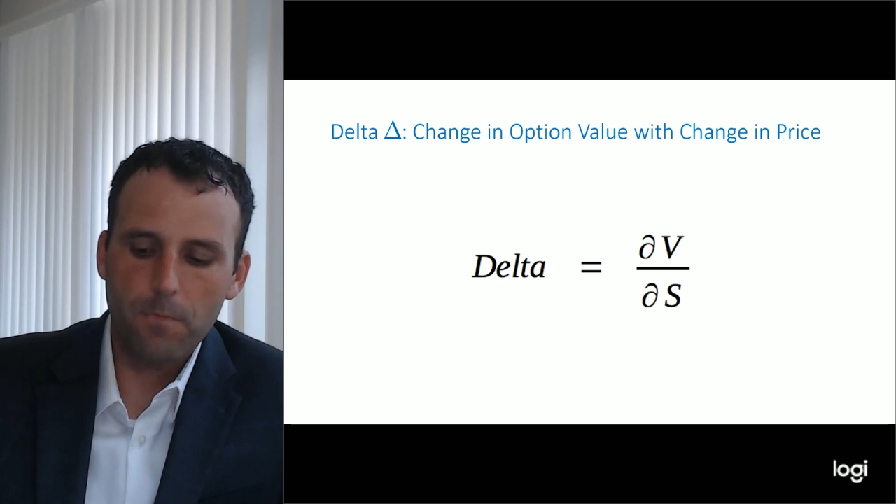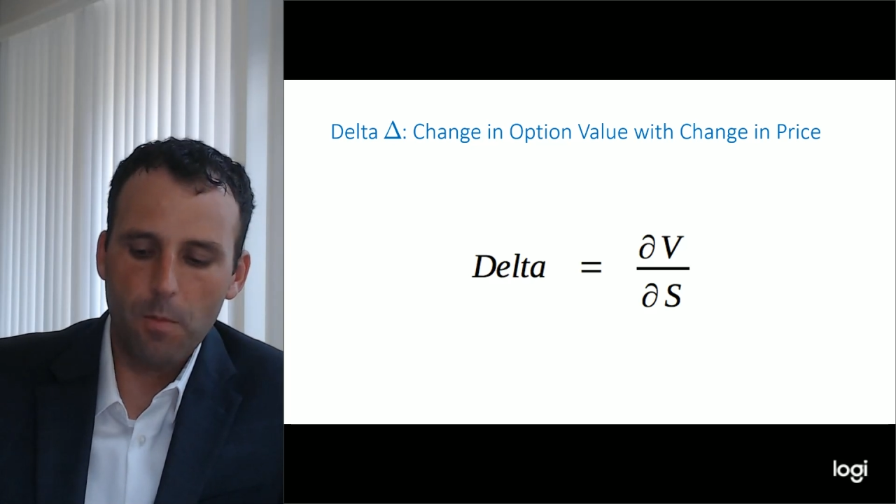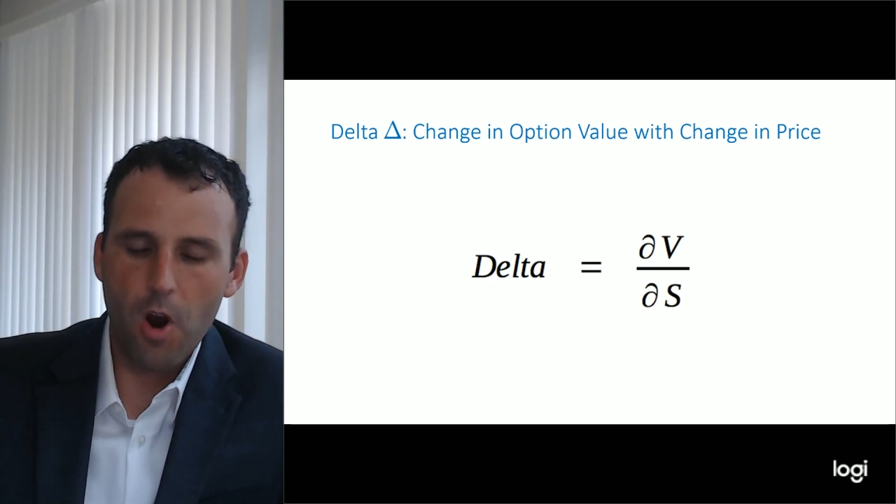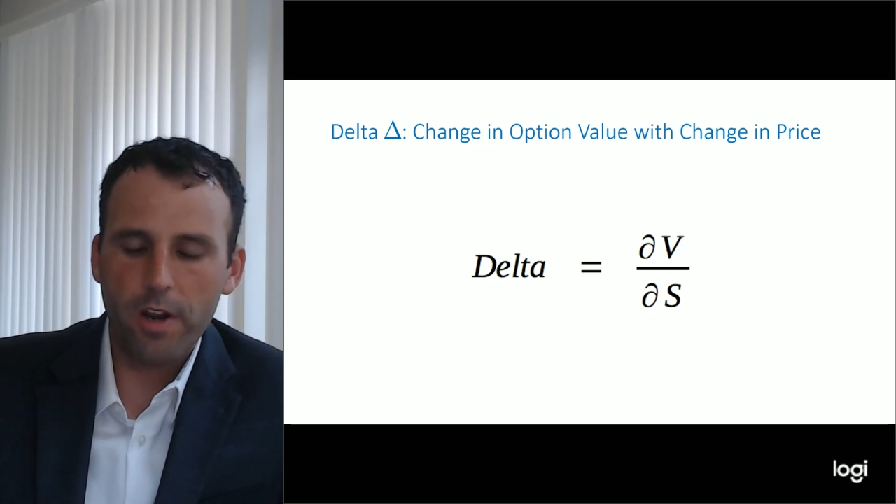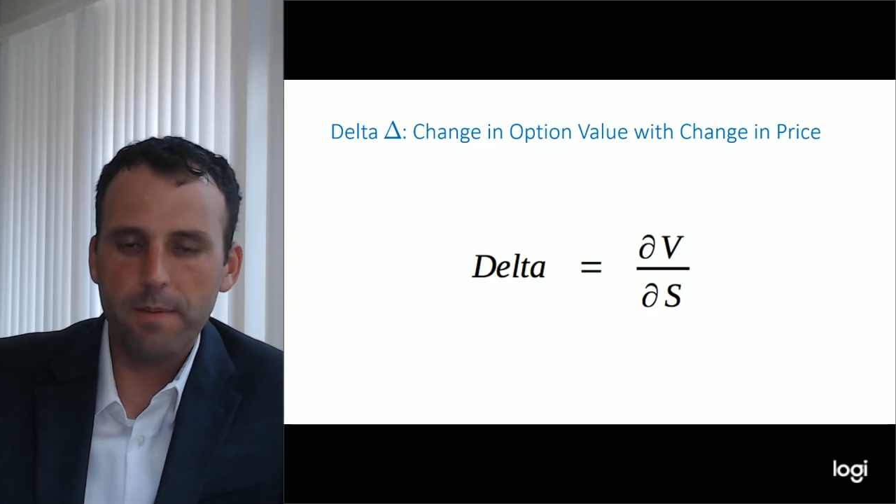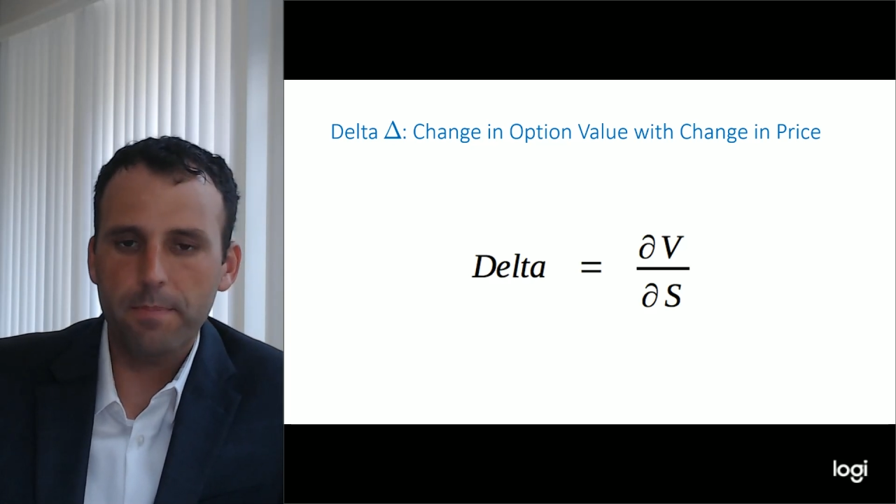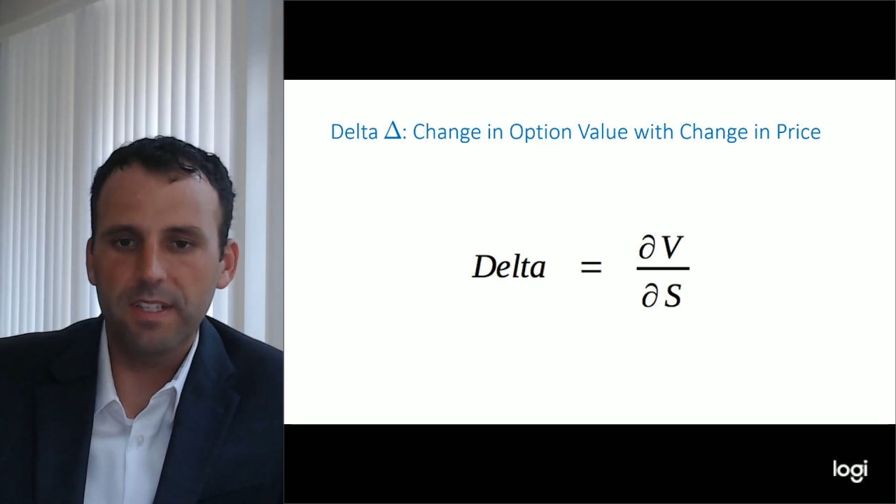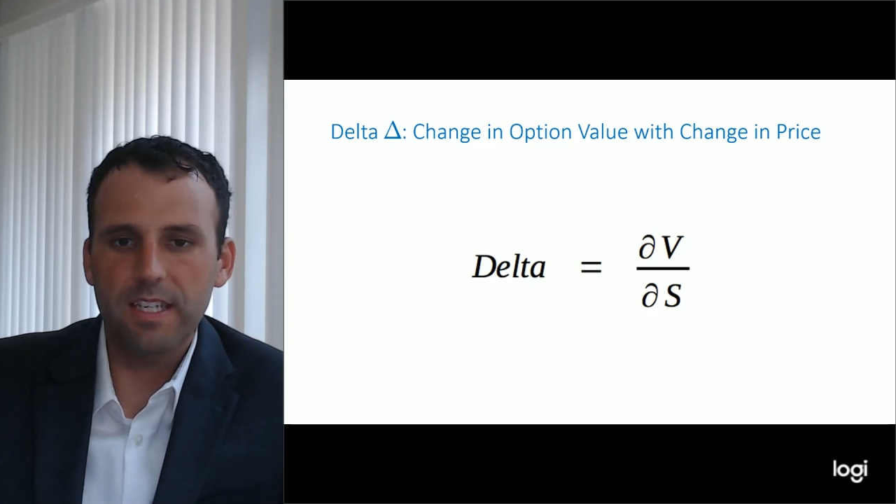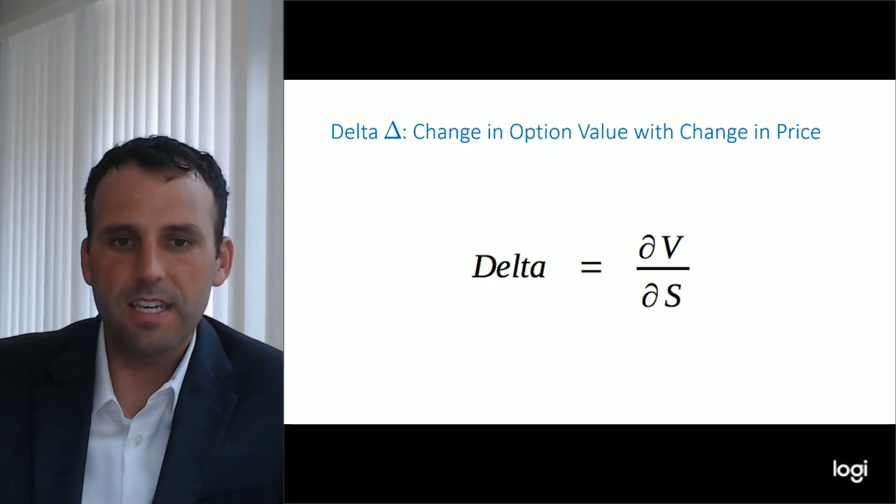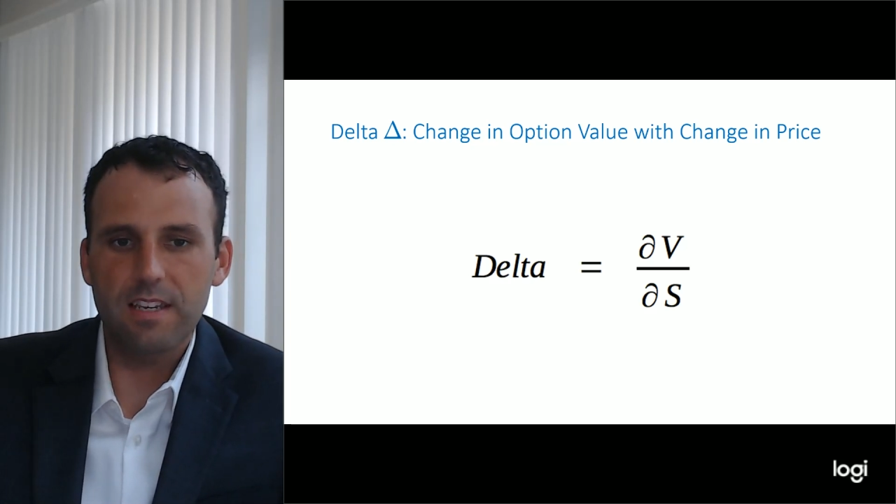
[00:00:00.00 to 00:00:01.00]
market
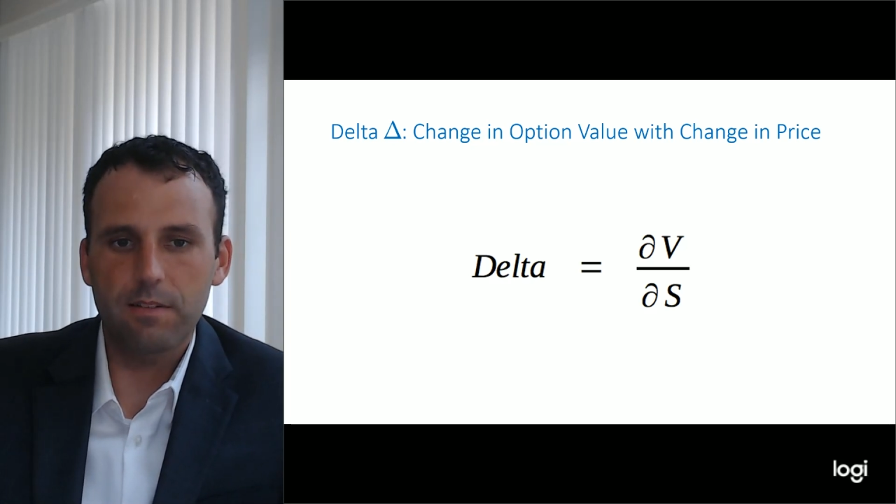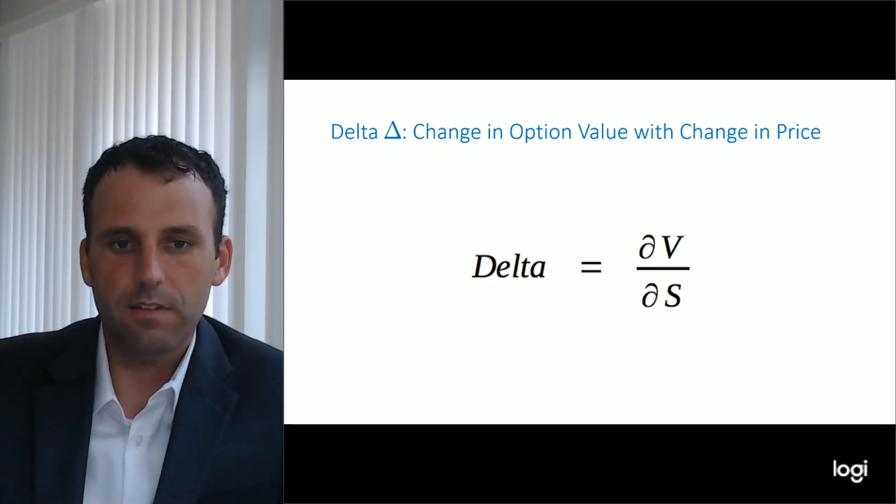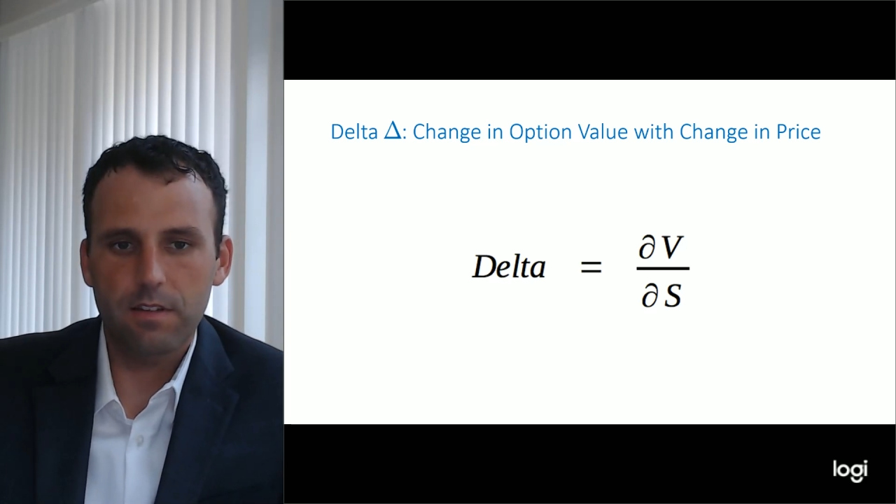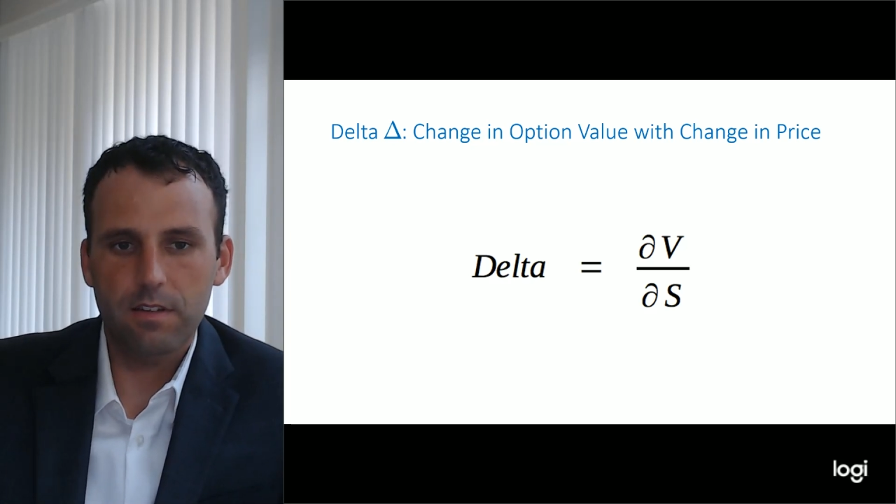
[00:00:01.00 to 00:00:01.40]
believes